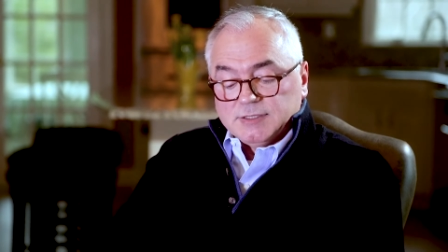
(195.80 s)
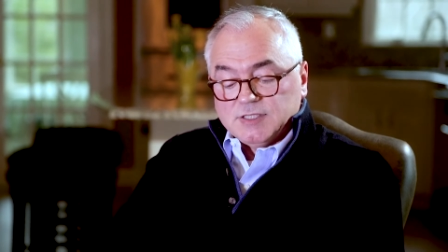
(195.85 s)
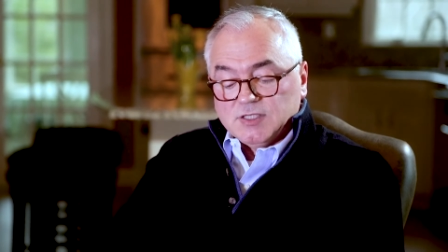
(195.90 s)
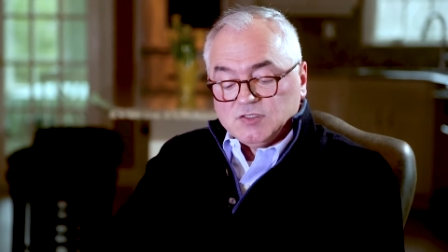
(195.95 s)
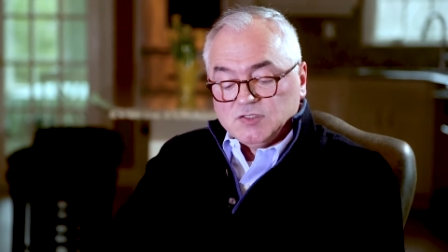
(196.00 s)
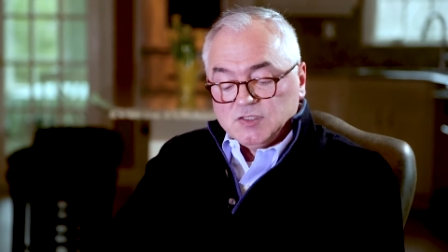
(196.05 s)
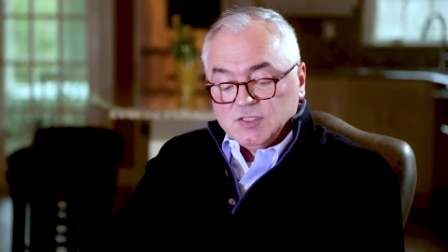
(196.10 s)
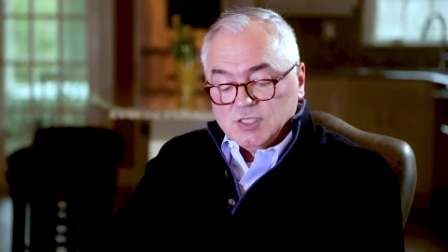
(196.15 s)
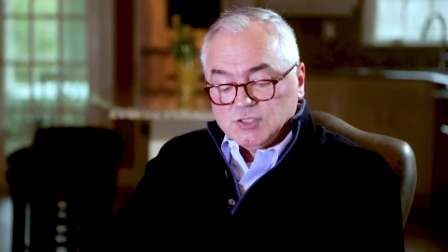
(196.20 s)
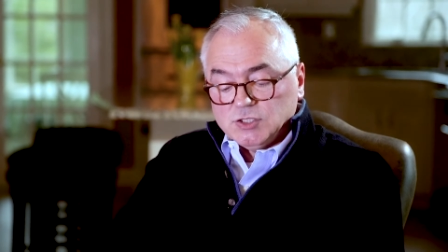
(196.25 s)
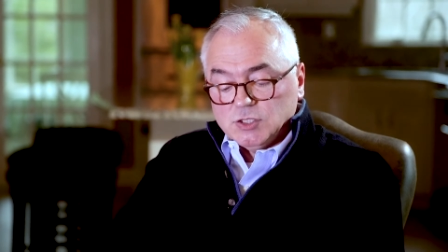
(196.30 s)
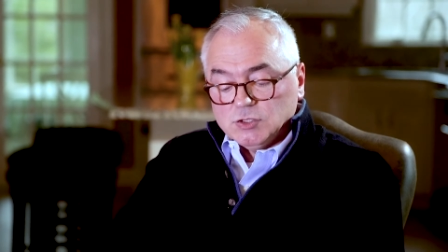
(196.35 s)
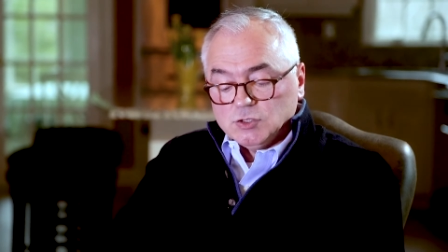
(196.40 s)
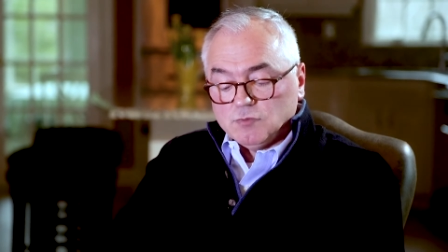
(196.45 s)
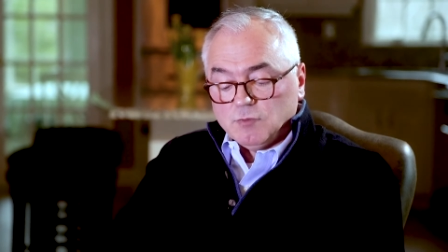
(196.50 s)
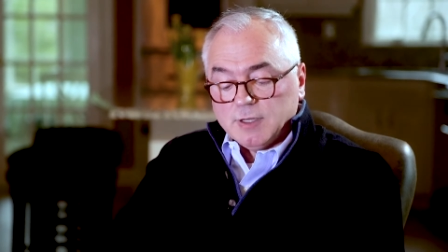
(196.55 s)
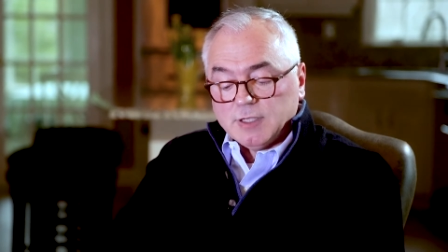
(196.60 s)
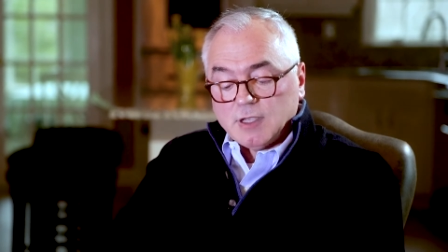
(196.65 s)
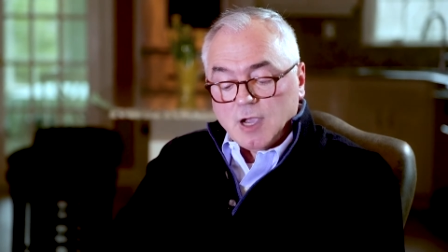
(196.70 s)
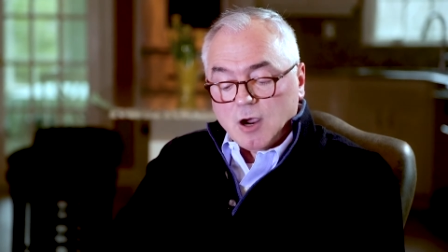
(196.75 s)

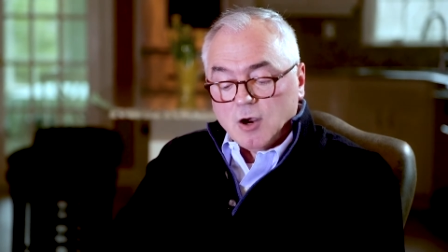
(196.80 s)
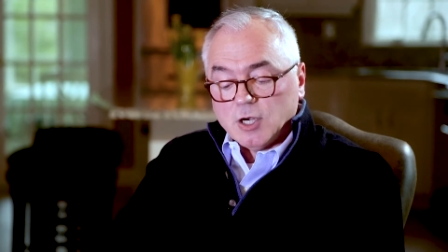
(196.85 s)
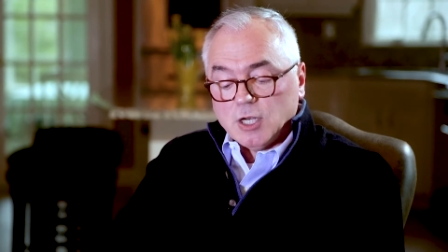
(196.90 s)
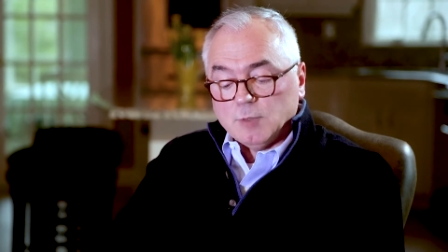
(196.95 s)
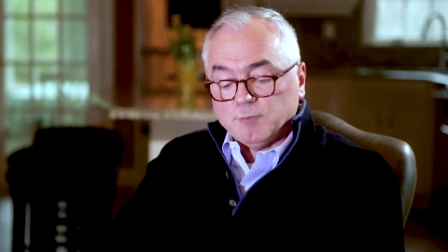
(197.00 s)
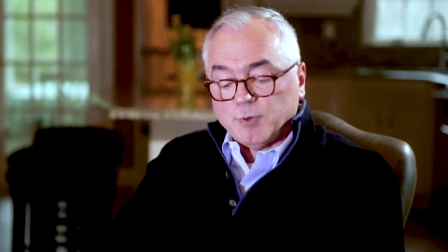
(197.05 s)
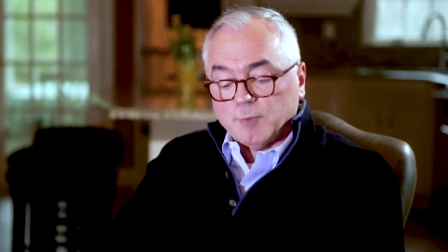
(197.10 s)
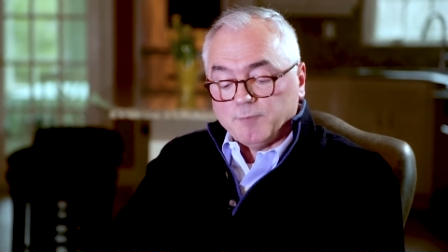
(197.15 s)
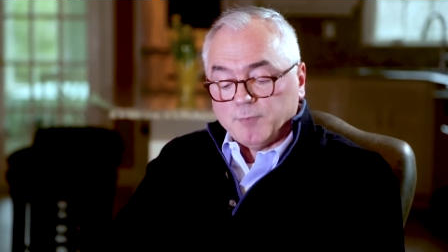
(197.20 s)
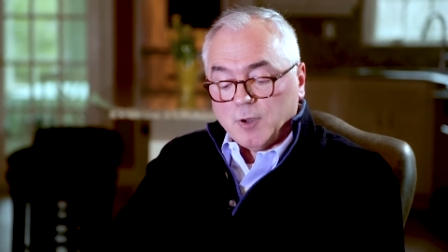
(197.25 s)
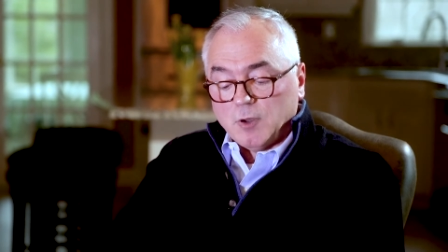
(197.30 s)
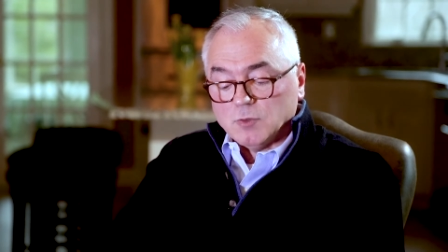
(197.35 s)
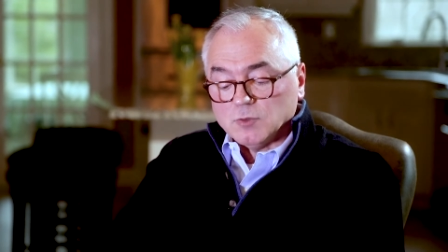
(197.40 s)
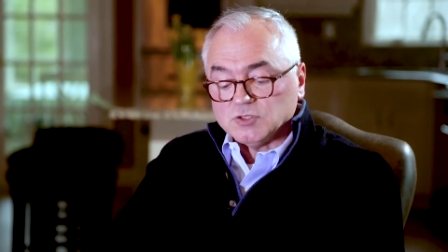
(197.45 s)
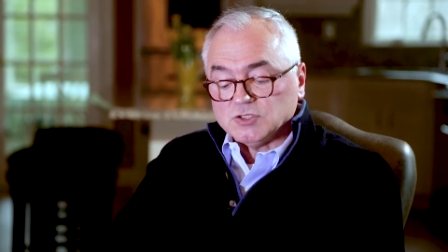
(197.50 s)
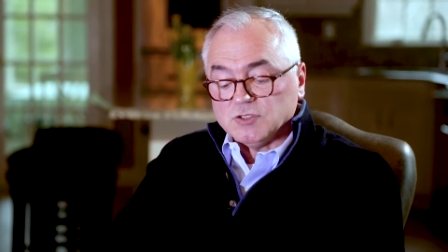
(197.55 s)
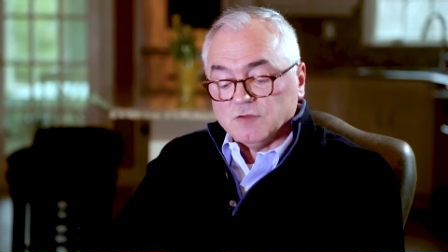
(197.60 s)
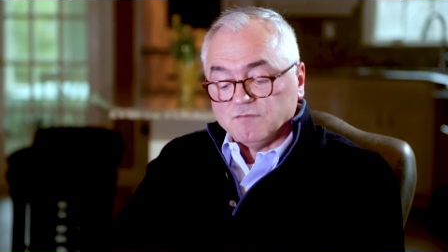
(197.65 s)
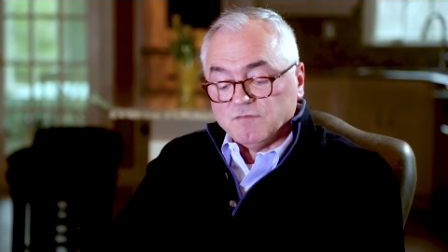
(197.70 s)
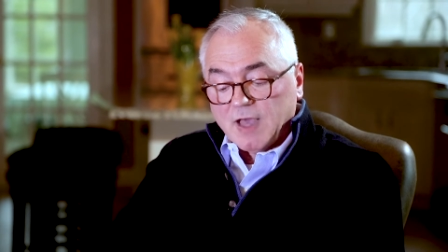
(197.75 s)
Decisions regarding
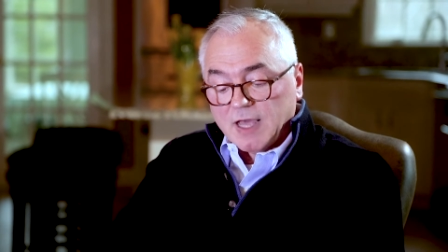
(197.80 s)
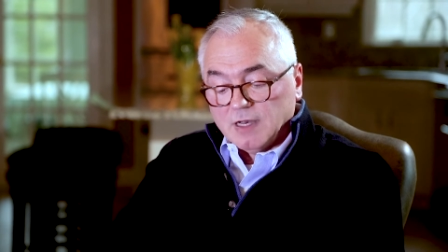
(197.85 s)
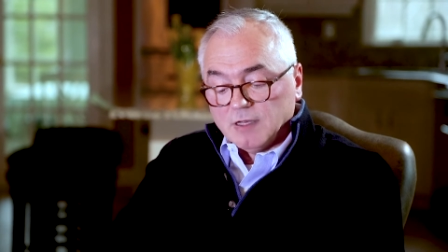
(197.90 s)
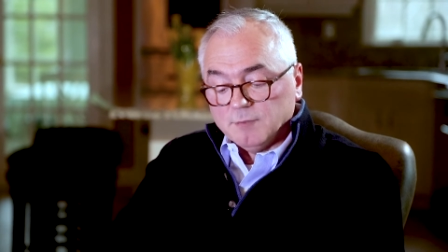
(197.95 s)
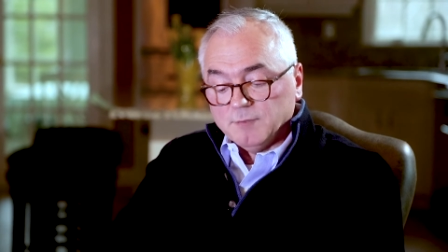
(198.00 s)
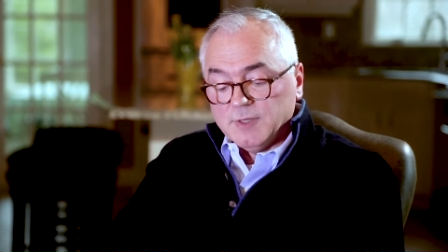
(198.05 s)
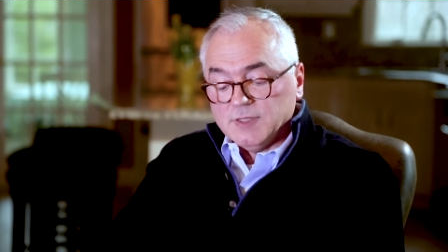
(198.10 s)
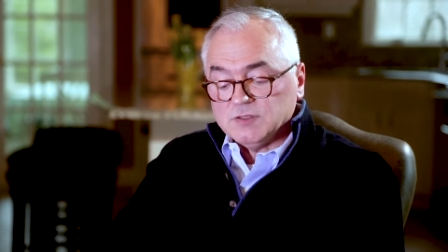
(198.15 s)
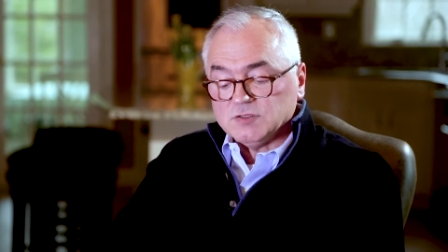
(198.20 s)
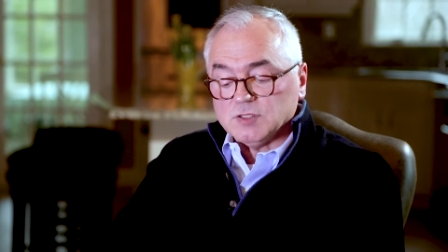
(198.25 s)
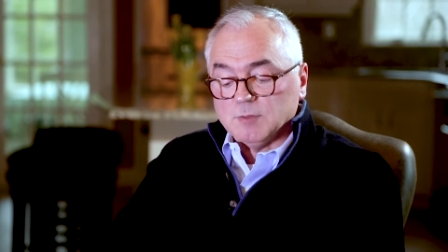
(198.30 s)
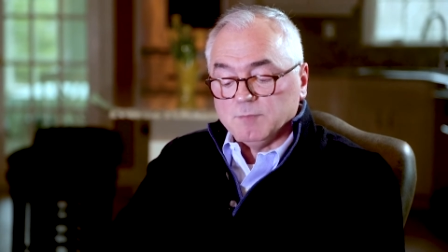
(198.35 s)
proposed developments